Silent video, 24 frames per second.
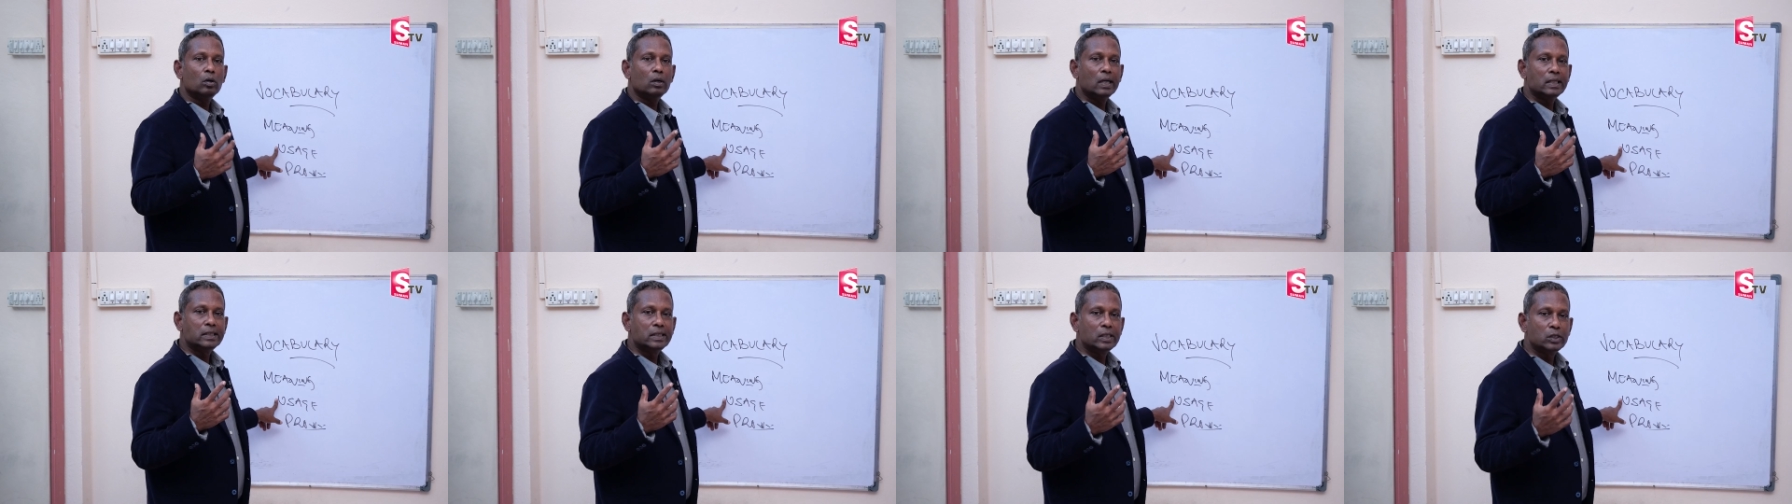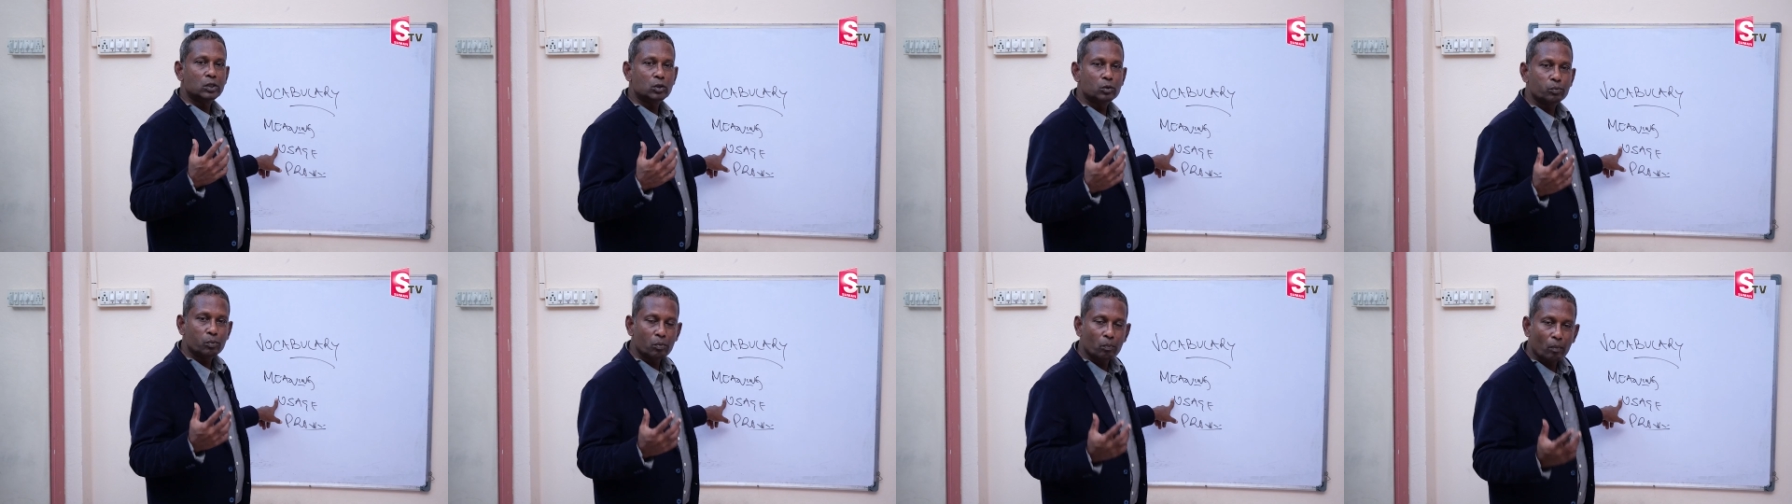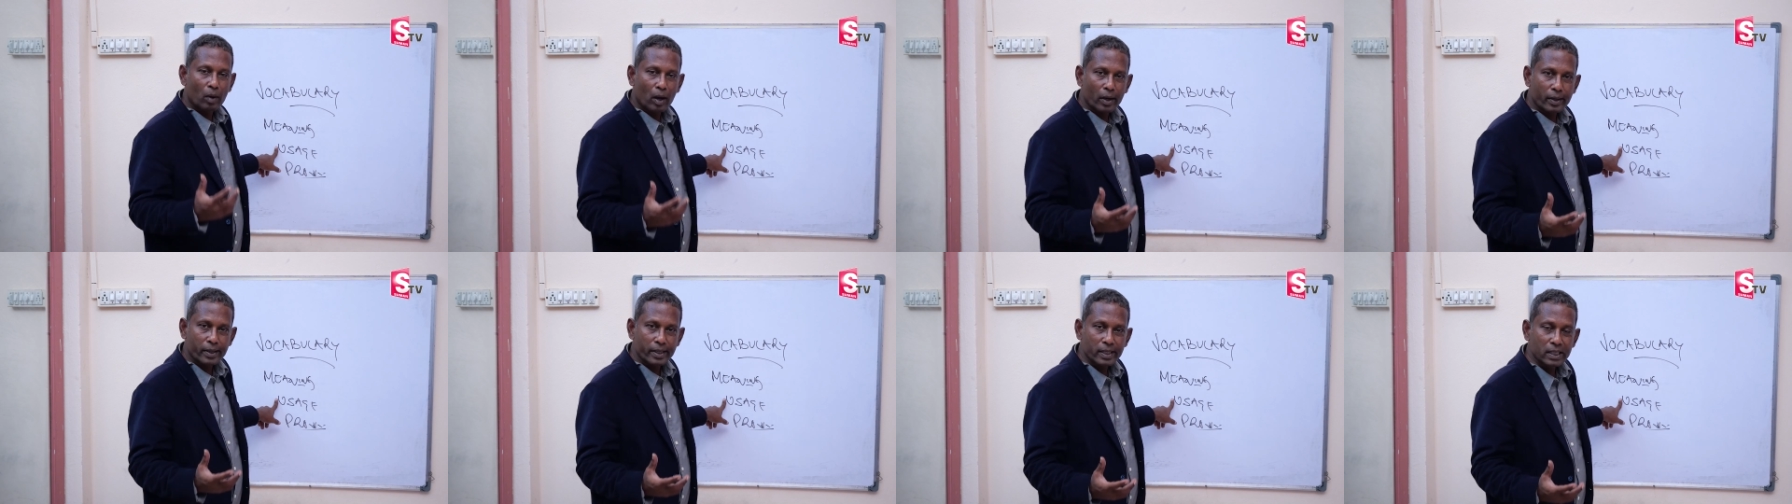let's say,
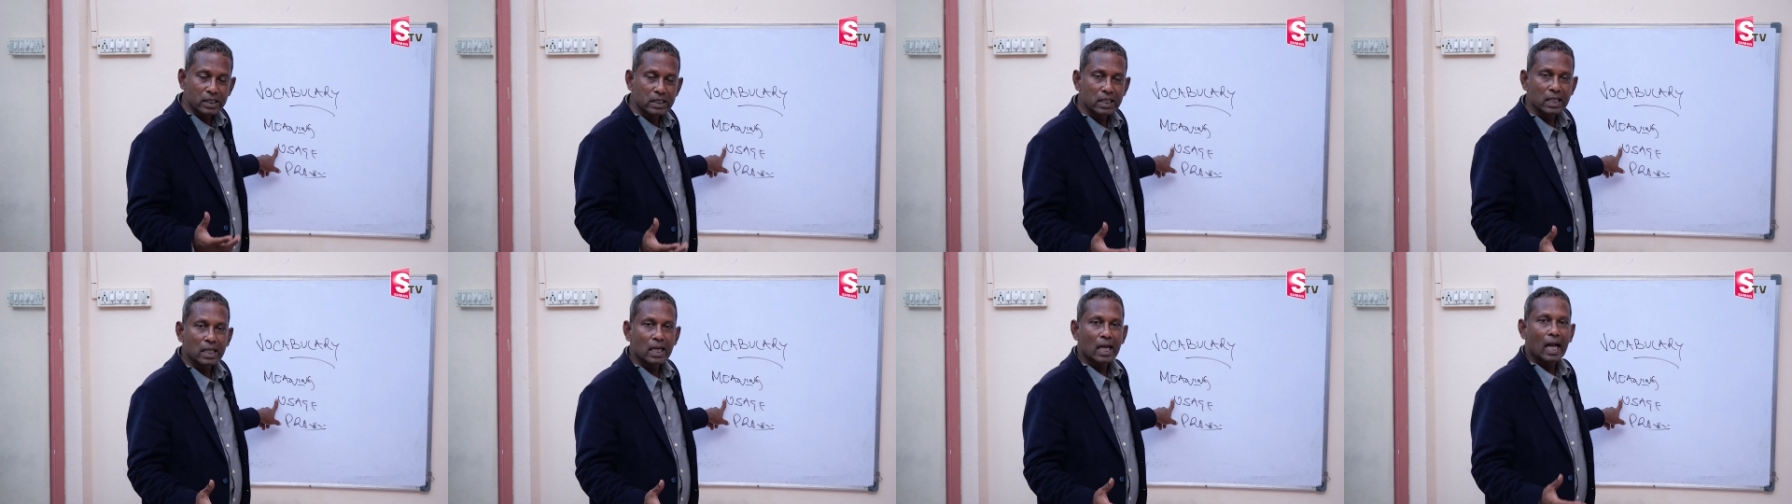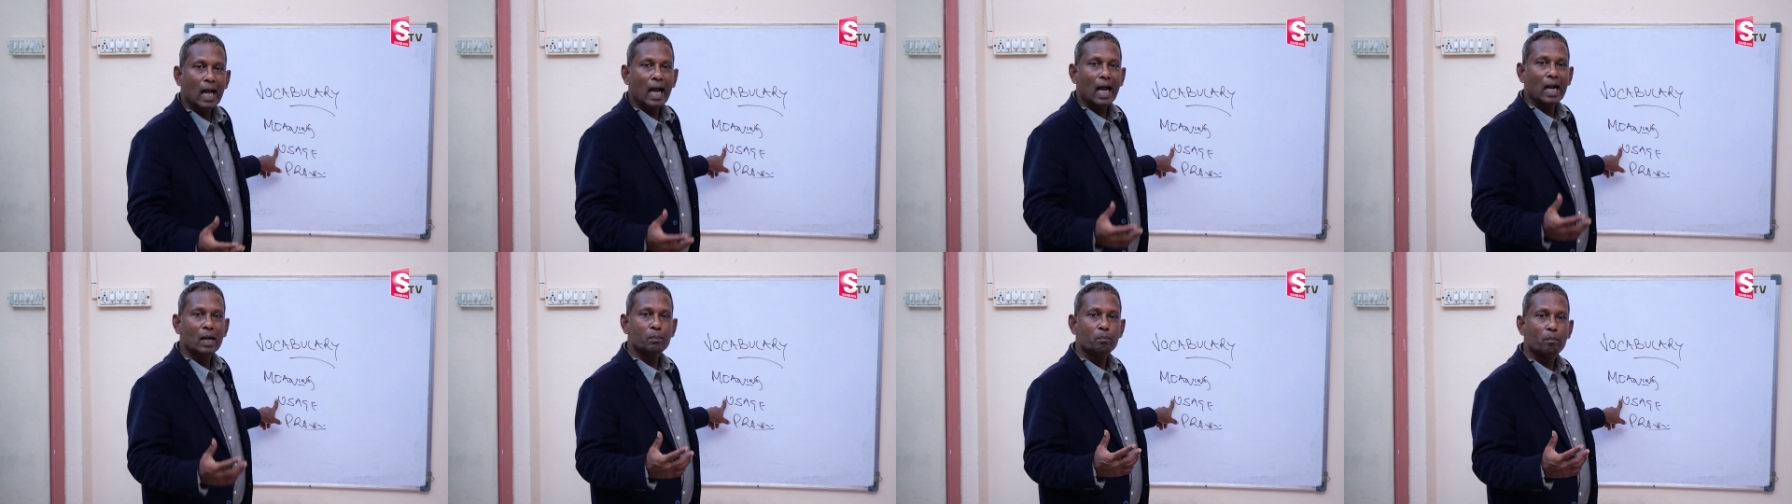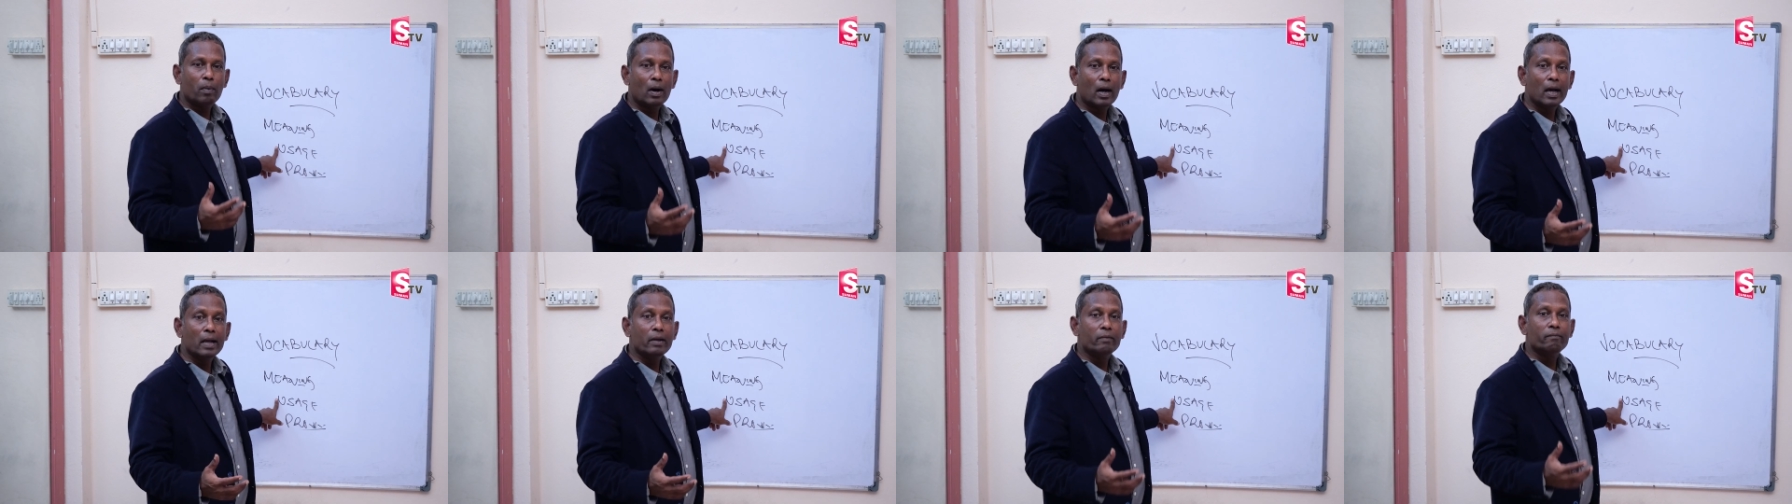supermarket and
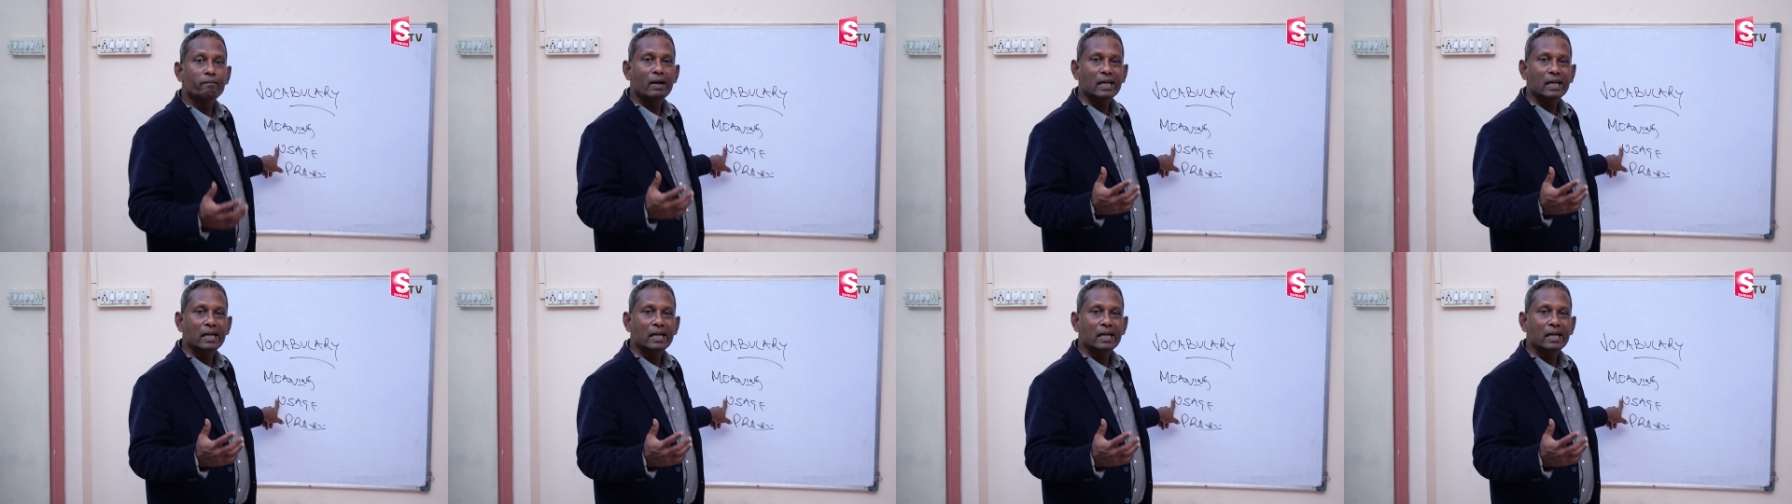buy